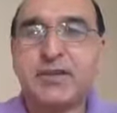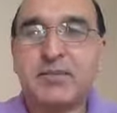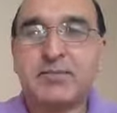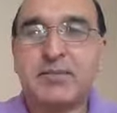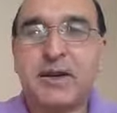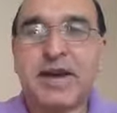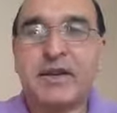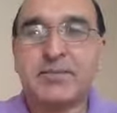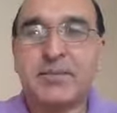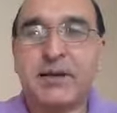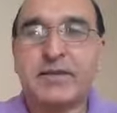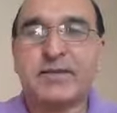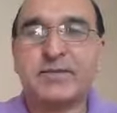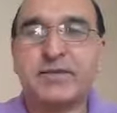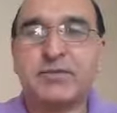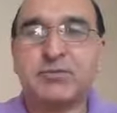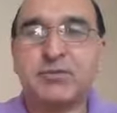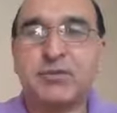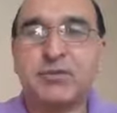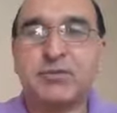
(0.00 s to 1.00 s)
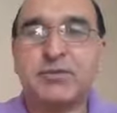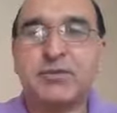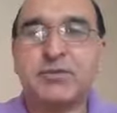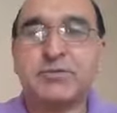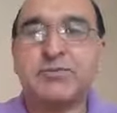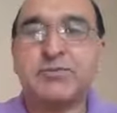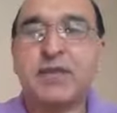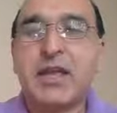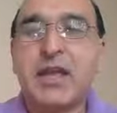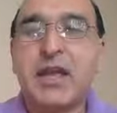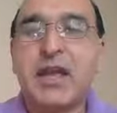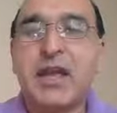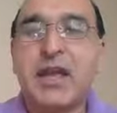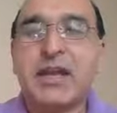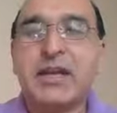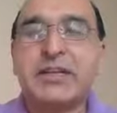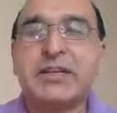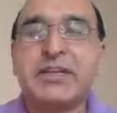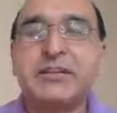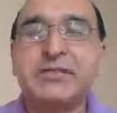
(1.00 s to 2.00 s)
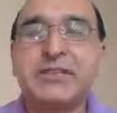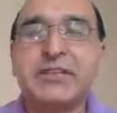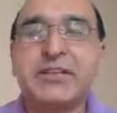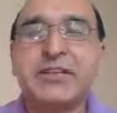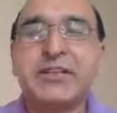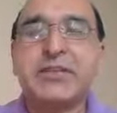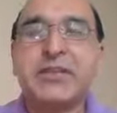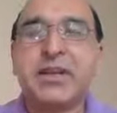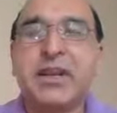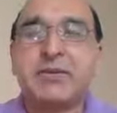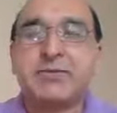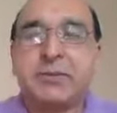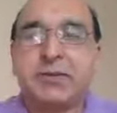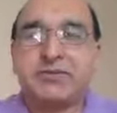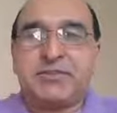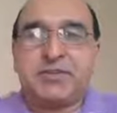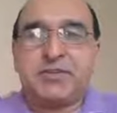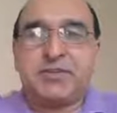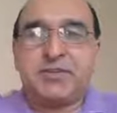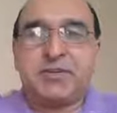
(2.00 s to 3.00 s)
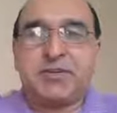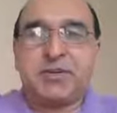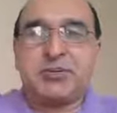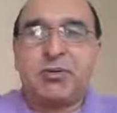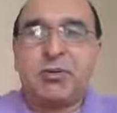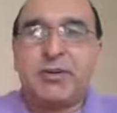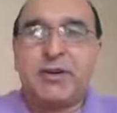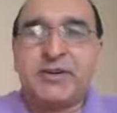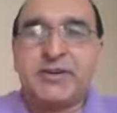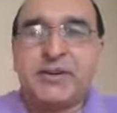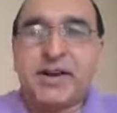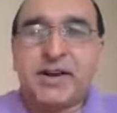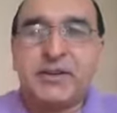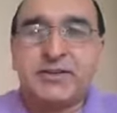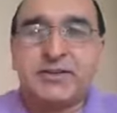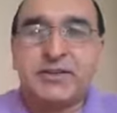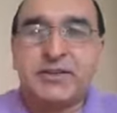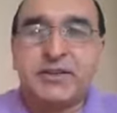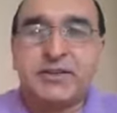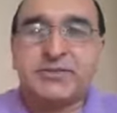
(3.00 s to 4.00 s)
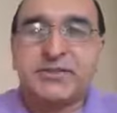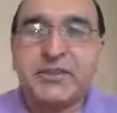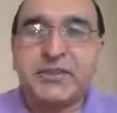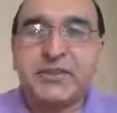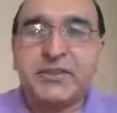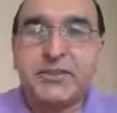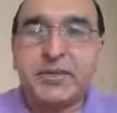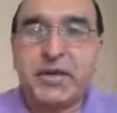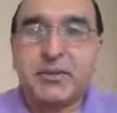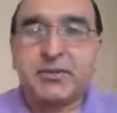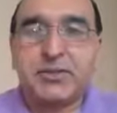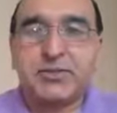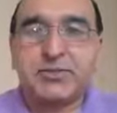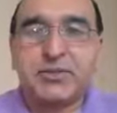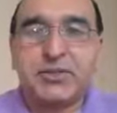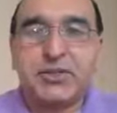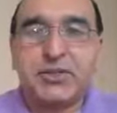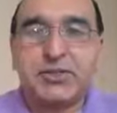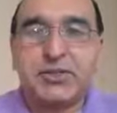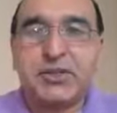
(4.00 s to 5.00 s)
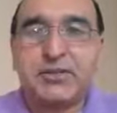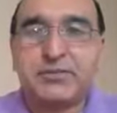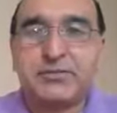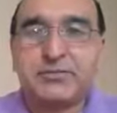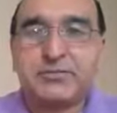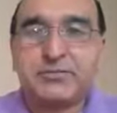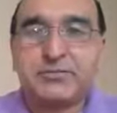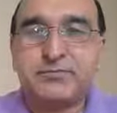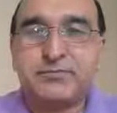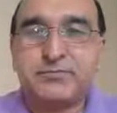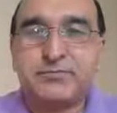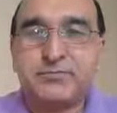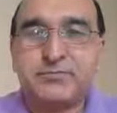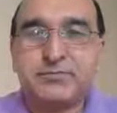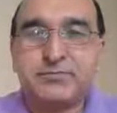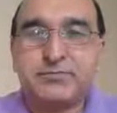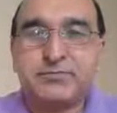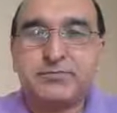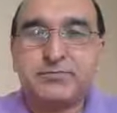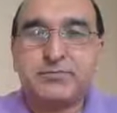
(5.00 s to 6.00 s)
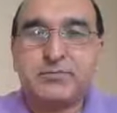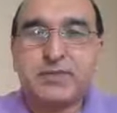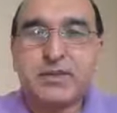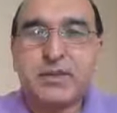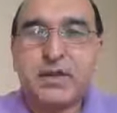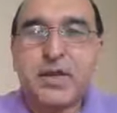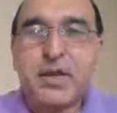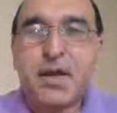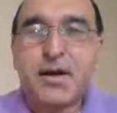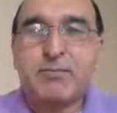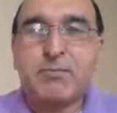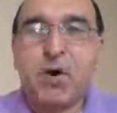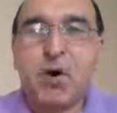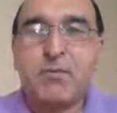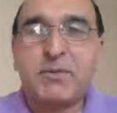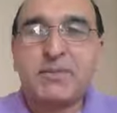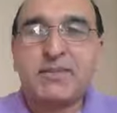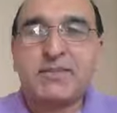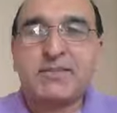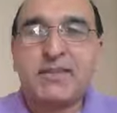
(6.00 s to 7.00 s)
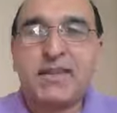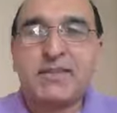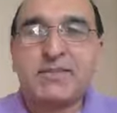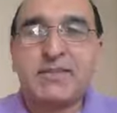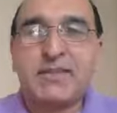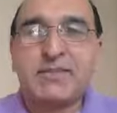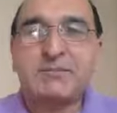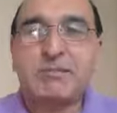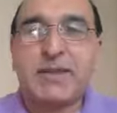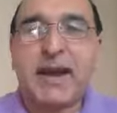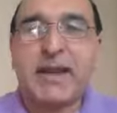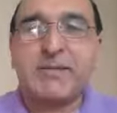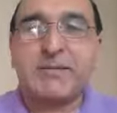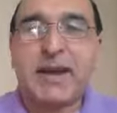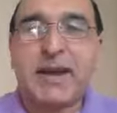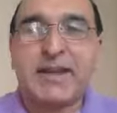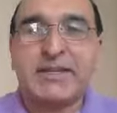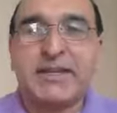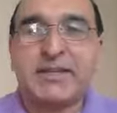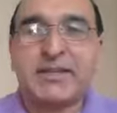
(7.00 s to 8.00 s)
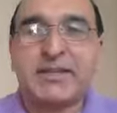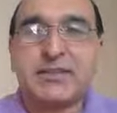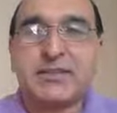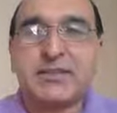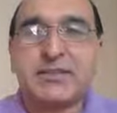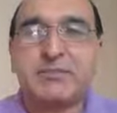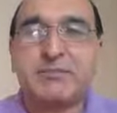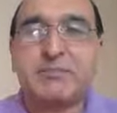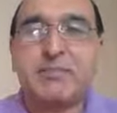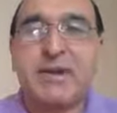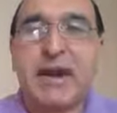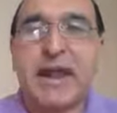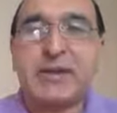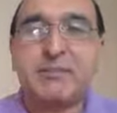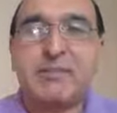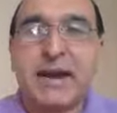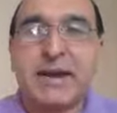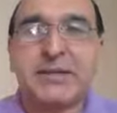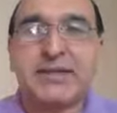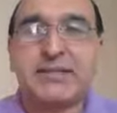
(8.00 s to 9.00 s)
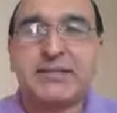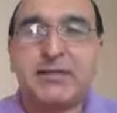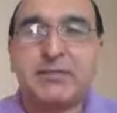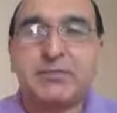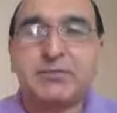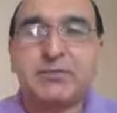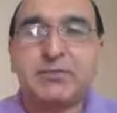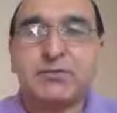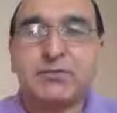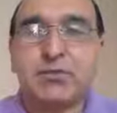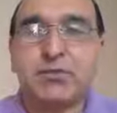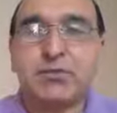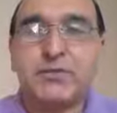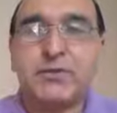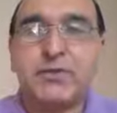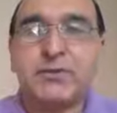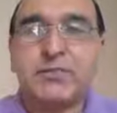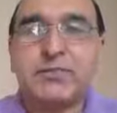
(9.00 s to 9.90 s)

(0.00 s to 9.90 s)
Pragmatism. Good. Definition of definition. Who will write the definition of definition? Muhammad Ihsan said pragmatic. Pragmatism. Good.